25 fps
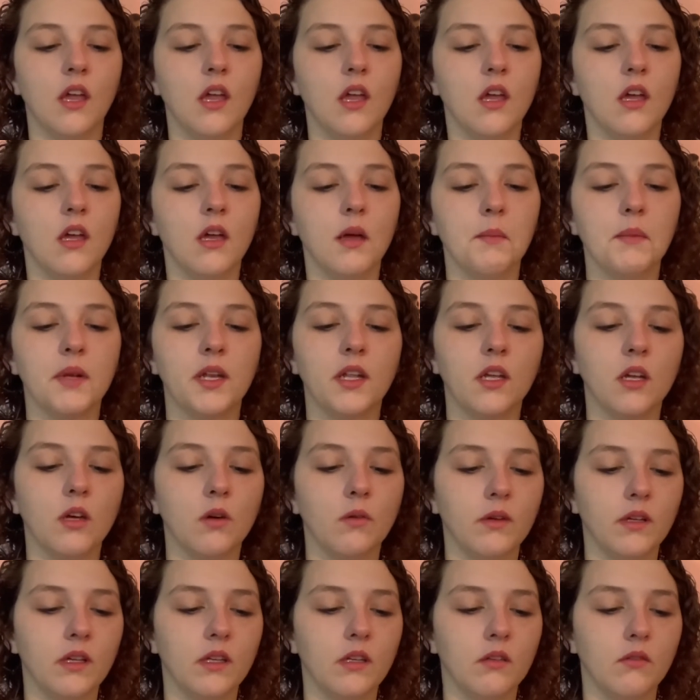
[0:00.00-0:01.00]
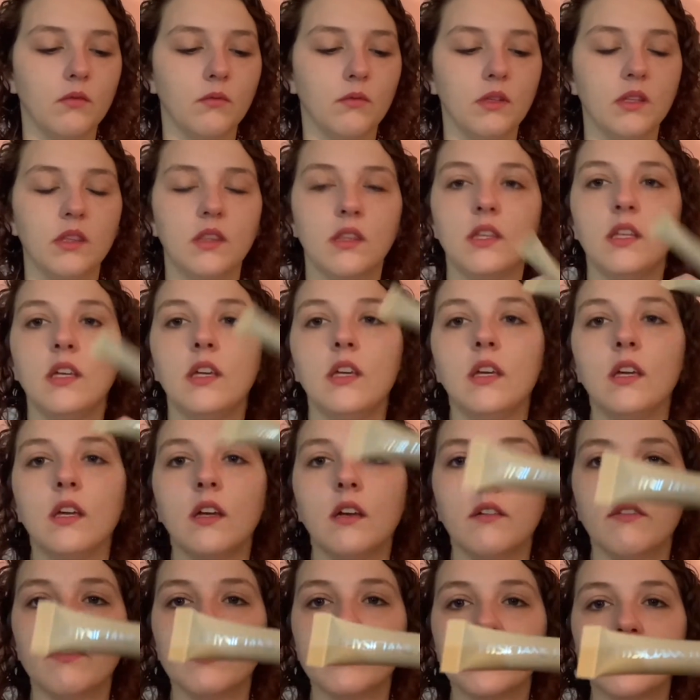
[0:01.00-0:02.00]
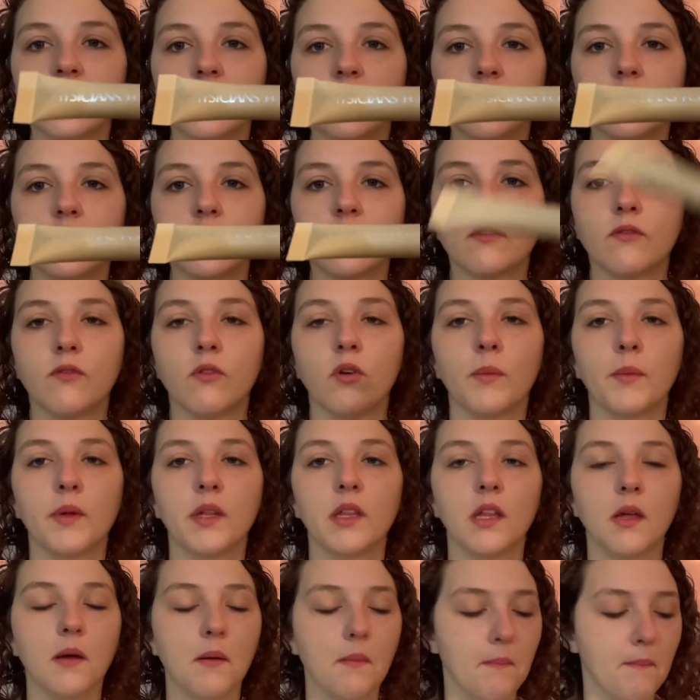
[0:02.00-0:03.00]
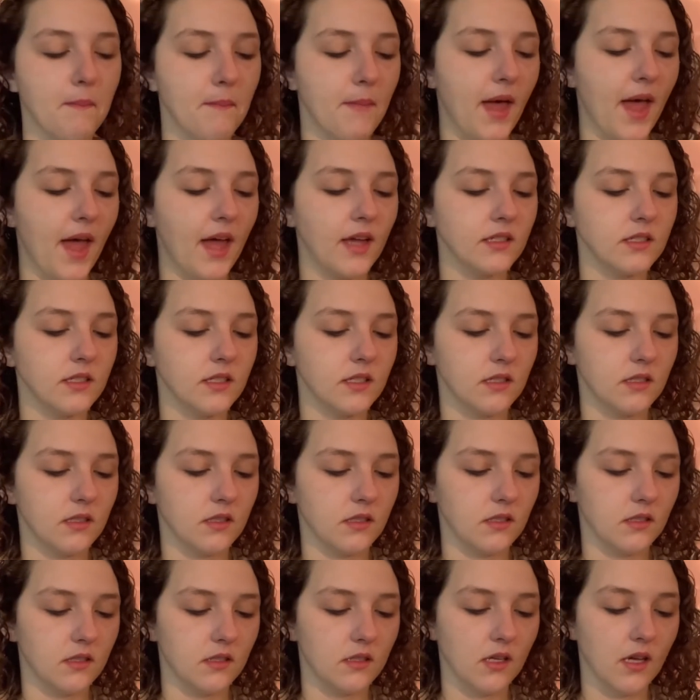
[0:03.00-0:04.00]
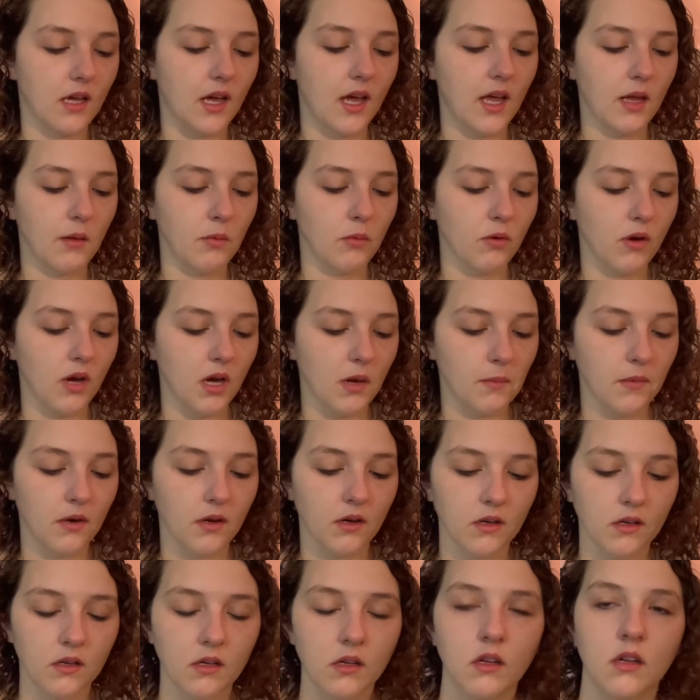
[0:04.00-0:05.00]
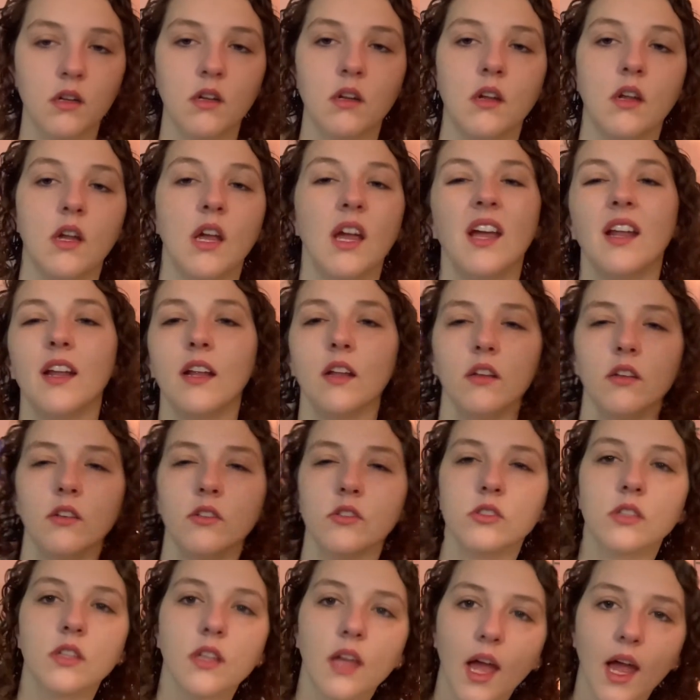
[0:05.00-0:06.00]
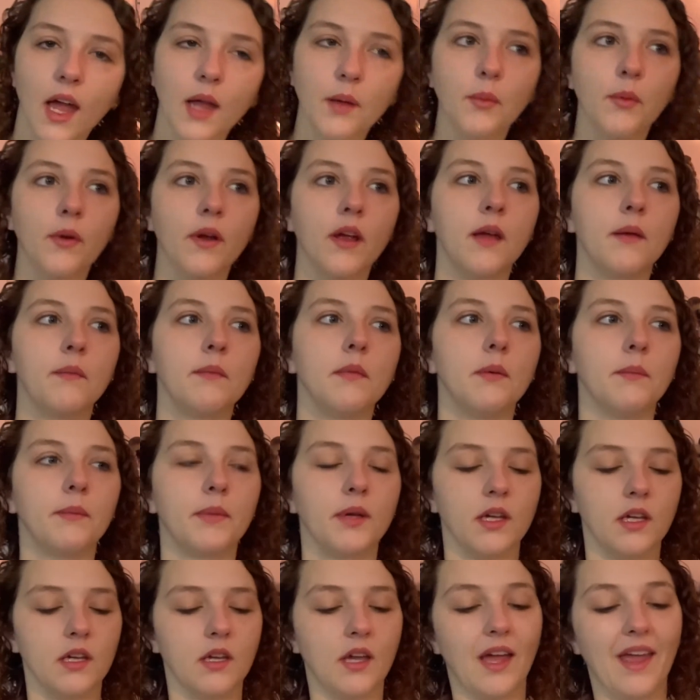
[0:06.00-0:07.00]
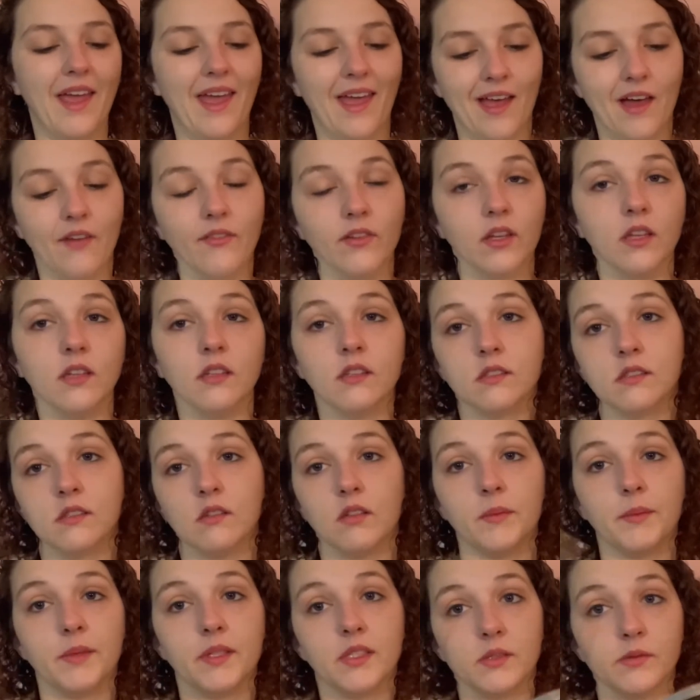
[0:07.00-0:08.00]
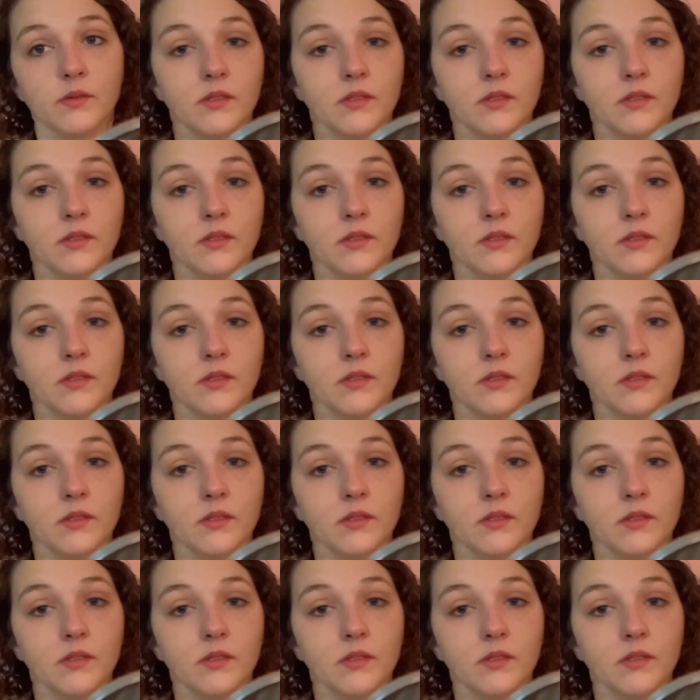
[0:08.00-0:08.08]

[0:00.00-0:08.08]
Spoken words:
I'm going to go in with the Physicians Formula Matte Eye Primer. I don't usually eye prime, but I have it, so I might as well